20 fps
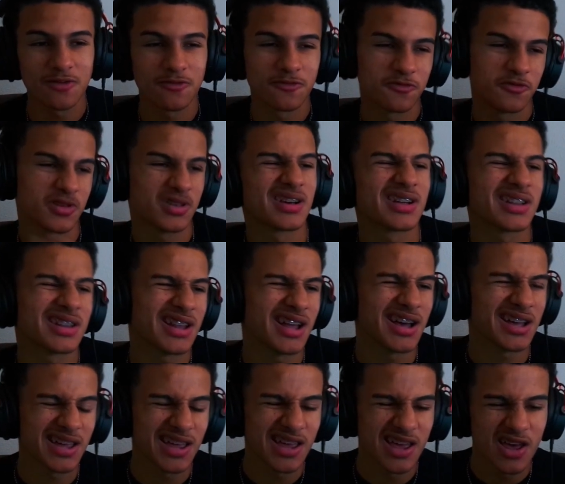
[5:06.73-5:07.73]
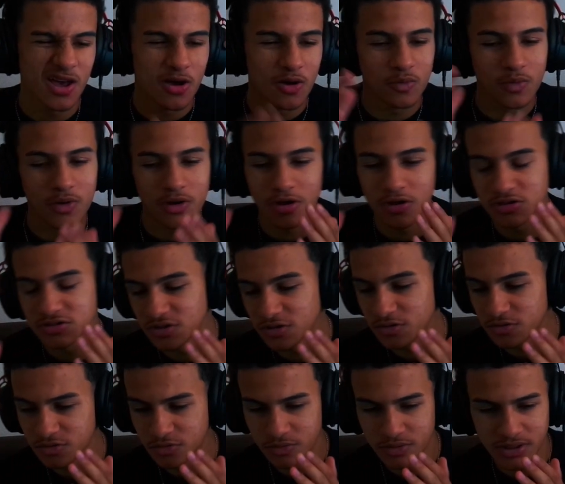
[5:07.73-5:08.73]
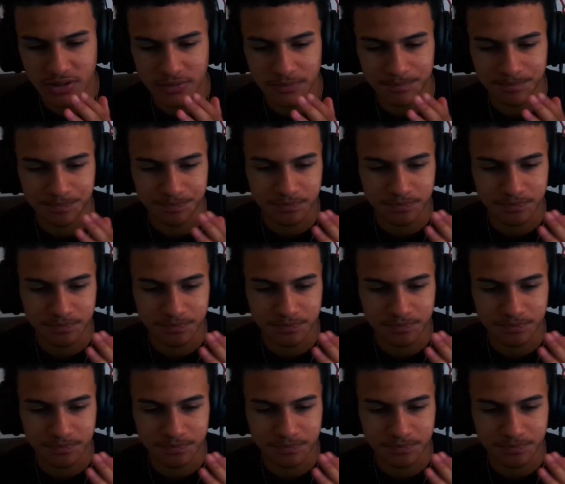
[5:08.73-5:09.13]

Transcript: Freak O'Clock. We're also doing